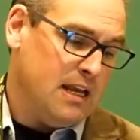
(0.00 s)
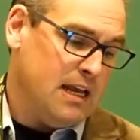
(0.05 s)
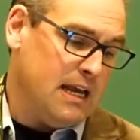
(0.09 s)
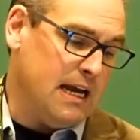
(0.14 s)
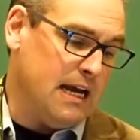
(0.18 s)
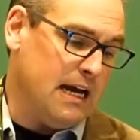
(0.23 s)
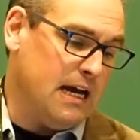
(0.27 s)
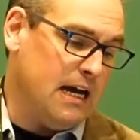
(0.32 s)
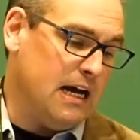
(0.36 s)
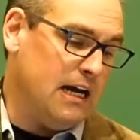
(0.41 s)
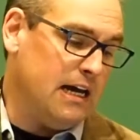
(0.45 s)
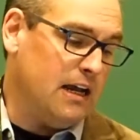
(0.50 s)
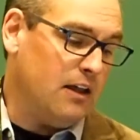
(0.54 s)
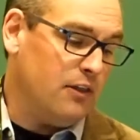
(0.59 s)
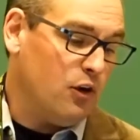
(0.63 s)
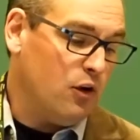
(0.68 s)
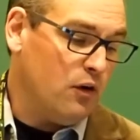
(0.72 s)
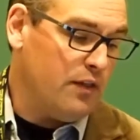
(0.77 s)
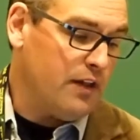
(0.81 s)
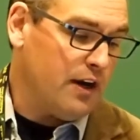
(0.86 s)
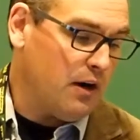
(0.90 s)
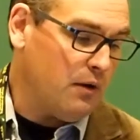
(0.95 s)

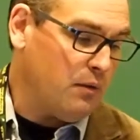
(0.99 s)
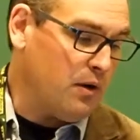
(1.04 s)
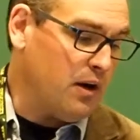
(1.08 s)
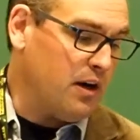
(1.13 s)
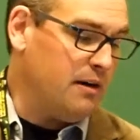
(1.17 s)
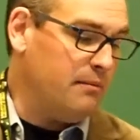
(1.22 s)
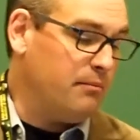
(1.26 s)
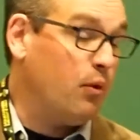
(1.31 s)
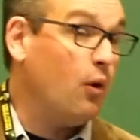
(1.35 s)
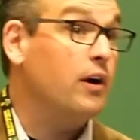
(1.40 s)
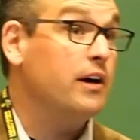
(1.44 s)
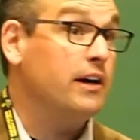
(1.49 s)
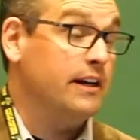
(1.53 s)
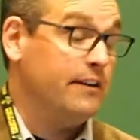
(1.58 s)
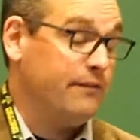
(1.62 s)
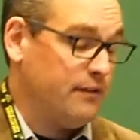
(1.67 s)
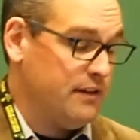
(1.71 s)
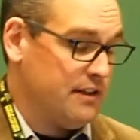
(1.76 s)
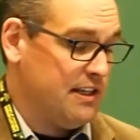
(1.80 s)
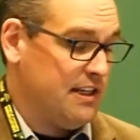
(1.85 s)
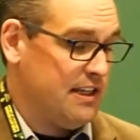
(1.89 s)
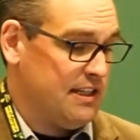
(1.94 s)
Although there were important
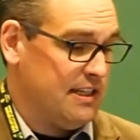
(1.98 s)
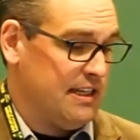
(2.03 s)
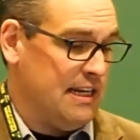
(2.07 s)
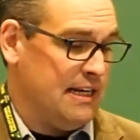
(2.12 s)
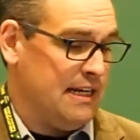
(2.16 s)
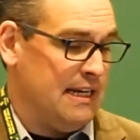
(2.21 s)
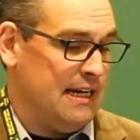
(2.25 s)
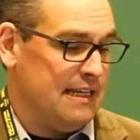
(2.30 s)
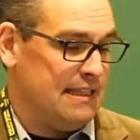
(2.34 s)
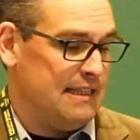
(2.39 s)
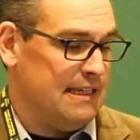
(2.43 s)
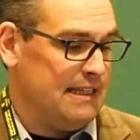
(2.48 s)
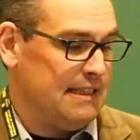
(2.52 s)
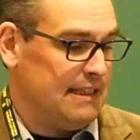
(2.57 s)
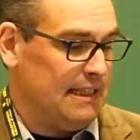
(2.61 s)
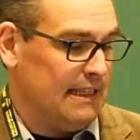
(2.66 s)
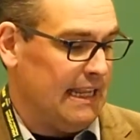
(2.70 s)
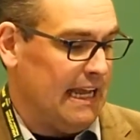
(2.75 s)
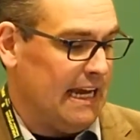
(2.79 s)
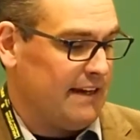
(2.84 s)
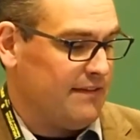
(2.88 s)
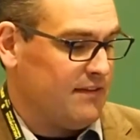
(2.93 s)
differences, and I think
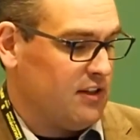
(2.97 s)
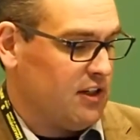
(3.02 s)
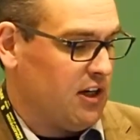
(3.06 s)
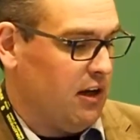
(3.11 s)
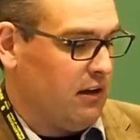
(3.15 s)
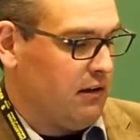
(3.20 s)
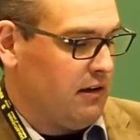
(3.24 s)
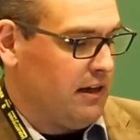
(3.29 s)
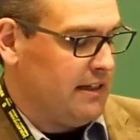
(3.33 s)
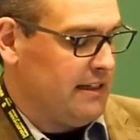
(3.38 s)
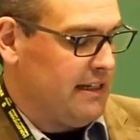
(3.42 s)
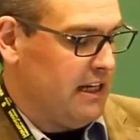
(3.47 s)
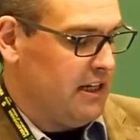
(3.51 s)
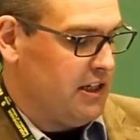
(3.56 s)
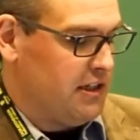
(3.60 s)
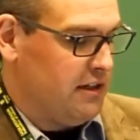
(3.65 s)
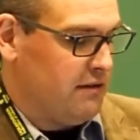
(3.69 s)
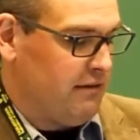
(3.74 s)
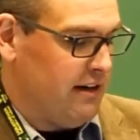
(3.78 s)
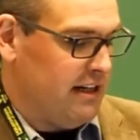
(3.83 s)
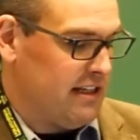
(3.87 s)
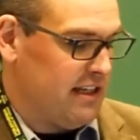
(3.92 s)
the lack of scholarly
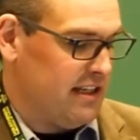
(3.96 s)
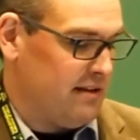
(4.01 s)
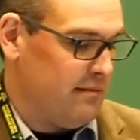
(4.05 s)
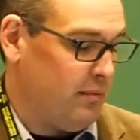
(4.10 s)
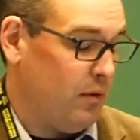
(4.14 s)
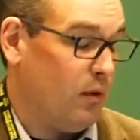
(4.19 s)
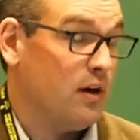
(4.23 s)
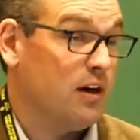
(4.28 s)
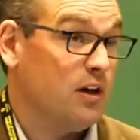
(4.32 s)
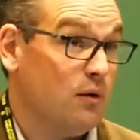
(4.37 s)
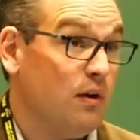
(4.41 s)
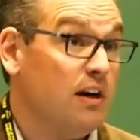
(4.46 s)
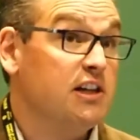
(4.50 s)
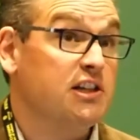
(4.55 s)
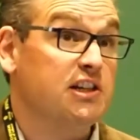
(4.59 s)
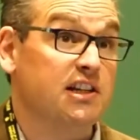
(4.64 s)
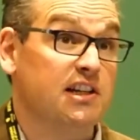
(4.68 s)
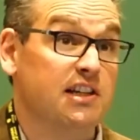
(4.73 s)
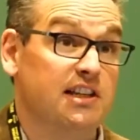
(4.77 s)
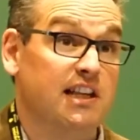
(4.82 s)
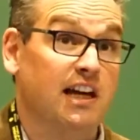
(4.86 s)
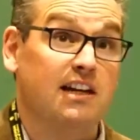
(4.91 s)
attention raises important
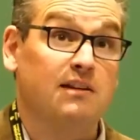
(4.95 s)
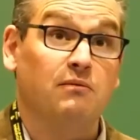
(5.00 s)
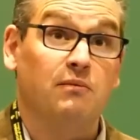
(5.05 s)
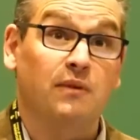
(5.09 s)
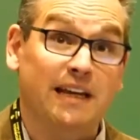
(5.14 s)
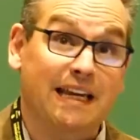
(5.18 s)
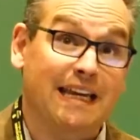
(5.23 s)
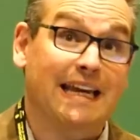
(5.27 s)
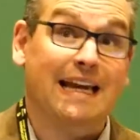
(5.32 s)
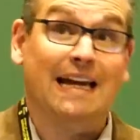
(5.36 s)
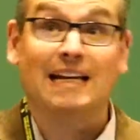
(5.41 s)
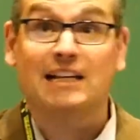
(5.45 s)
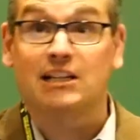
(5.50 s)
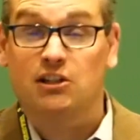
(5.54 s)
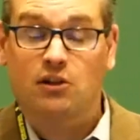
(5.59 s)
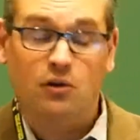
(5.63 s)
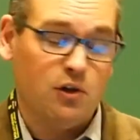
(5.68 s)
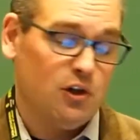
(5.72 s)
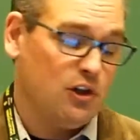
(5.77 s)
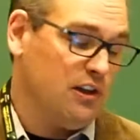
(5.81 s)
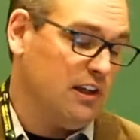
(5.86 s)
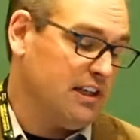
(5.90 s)
questions that we as
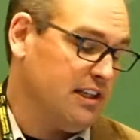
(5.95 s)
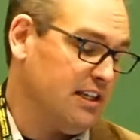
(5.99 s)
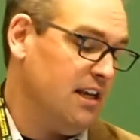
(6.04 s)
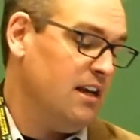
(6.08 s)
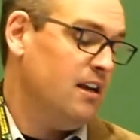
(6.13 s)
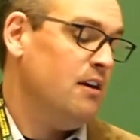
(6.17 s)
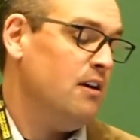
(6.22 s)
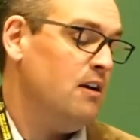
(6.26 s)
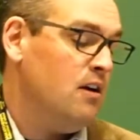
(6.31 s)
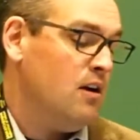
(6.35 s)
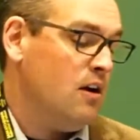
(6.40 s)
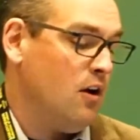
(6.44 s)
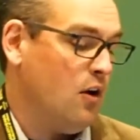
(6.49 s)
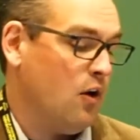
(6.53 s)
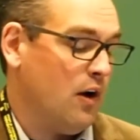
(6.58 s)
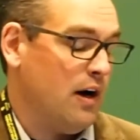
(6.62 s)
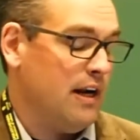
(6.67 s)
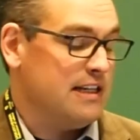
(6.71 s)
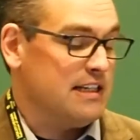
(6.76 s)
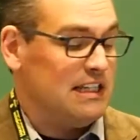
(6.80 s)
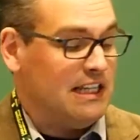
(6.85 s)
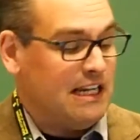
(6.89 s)
socialists
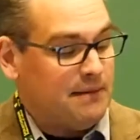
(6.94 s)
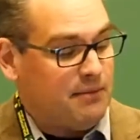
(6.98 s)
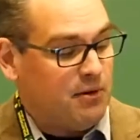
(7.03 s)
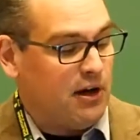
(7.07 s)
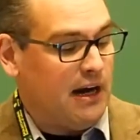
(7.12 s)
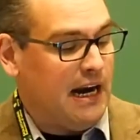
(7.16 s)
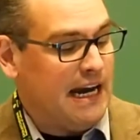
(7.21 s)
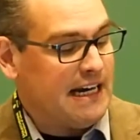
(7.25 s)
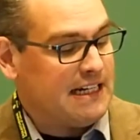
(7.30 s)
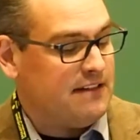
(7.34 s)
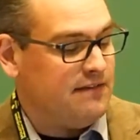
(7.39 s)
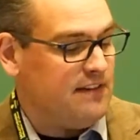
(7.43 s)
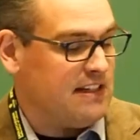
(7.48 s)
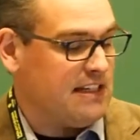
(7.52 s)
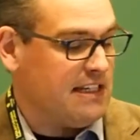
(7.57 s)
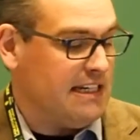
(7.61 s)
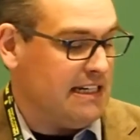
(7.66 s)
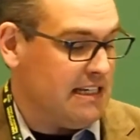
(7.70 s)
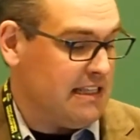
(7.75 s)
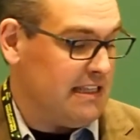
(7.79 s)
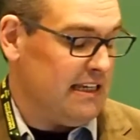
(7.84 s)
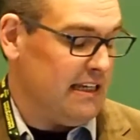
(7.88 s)
or as labor
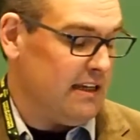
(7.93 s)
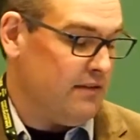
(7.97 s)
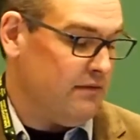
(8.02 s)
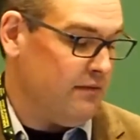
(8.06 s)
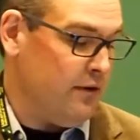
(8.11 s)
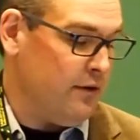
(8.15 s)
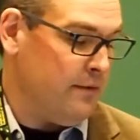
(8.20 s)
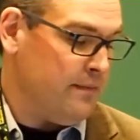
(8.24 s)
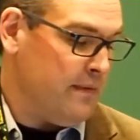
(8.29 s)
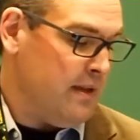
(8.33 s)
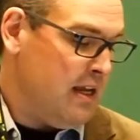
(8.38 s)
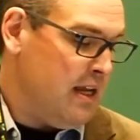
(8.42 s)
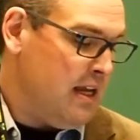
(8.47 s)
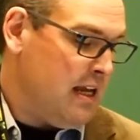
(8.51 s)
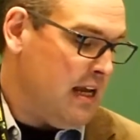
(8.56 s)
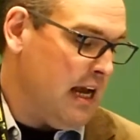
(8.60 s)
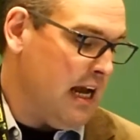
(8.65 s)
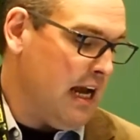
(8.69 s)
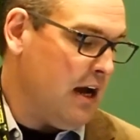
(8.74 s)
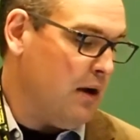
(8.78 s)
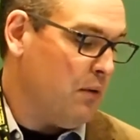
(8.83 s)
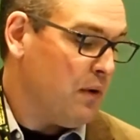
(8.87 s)
activists need to think through.
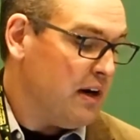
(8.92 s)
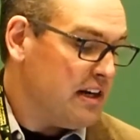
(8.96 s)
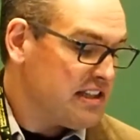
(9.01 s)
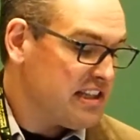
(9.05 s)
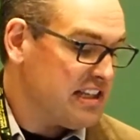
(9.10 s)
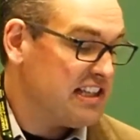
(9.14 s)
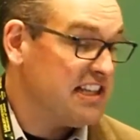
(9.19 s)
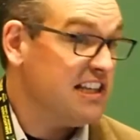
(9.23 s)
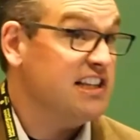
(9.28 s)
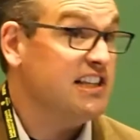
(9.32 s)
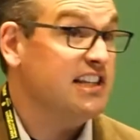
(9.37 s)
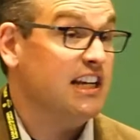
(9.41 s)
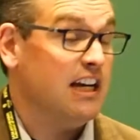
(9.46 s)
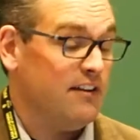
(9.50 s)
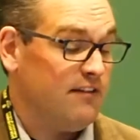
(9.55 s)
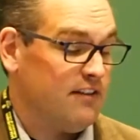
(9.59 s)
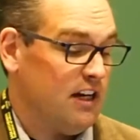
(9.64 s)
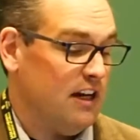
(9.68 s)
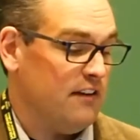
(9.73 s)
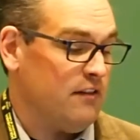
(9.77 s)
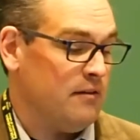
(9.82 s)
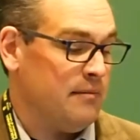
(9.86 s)
Was the
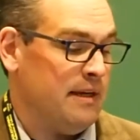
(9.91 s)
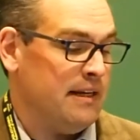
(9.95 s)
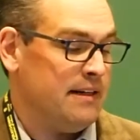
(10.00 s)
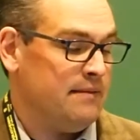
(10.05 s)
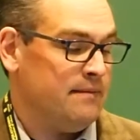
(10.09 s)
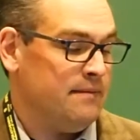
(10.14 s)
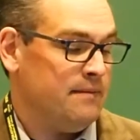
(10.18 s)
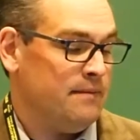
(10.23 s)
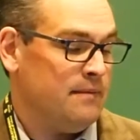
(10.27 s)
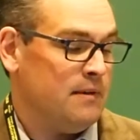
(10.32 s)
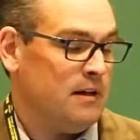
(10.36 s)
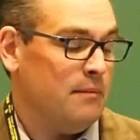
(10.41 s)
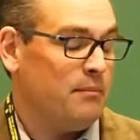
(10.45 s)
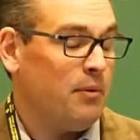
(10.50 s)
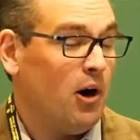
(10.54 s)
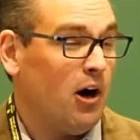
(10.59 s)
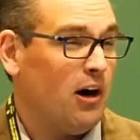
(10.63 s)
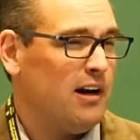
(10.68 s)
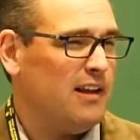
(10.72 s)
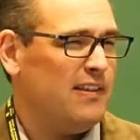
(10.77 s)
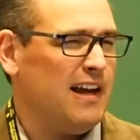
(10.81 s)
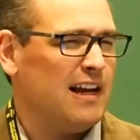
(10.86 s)
CCF government a
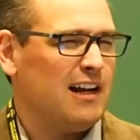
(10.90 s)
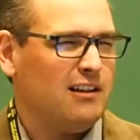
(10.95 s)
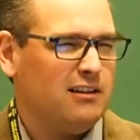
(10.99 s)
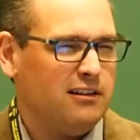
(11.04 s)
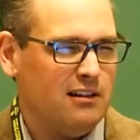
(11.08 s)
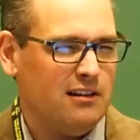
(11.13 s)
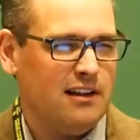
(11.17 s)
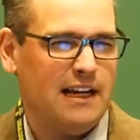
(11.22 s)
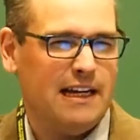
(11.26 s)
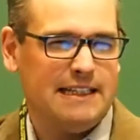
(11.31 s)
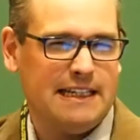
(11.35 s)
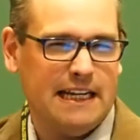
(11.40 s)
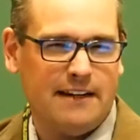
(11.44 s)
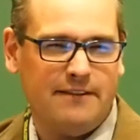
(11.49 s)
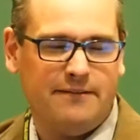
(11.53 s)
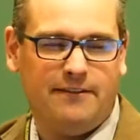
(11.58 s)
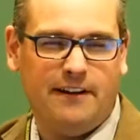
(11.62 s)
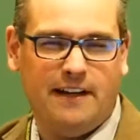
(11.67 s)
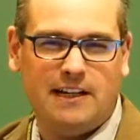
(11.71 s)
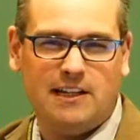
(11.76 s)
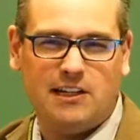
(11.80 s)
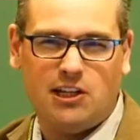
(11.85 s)
party that clearly
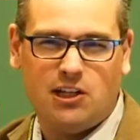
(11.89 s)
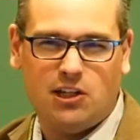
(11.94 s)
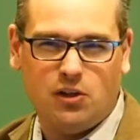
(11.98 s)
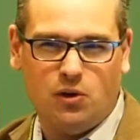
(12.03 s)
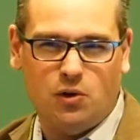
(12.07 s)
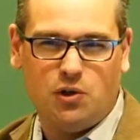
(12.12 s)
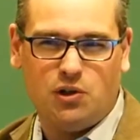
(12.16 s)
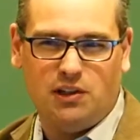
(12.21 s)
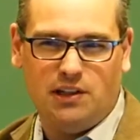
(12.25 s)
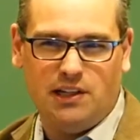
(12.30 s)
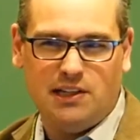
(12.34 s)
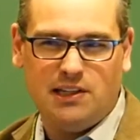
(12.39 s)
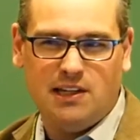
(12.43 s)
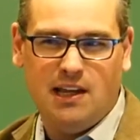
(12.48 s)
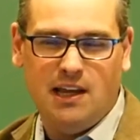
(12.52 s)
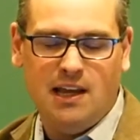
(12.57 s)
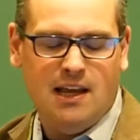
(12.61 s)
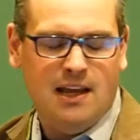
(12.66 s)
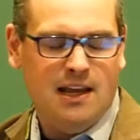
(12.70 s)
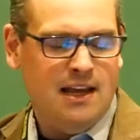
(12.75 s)
identified as socialist?